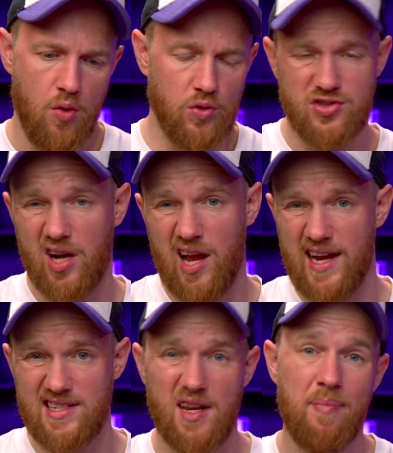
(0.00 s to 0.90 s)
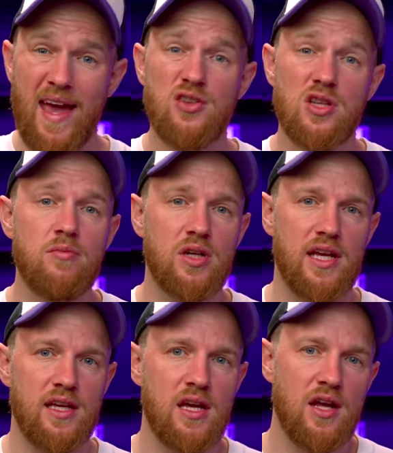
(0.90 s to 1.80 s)
once the client is in and paid you the
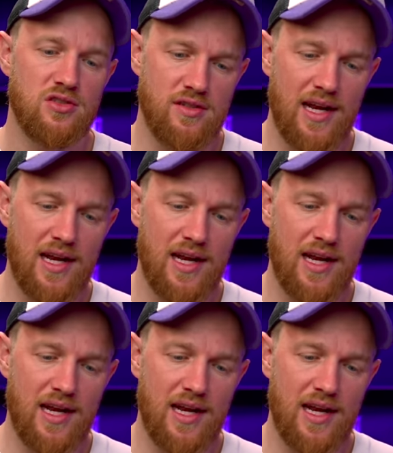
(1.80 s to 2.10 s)
money to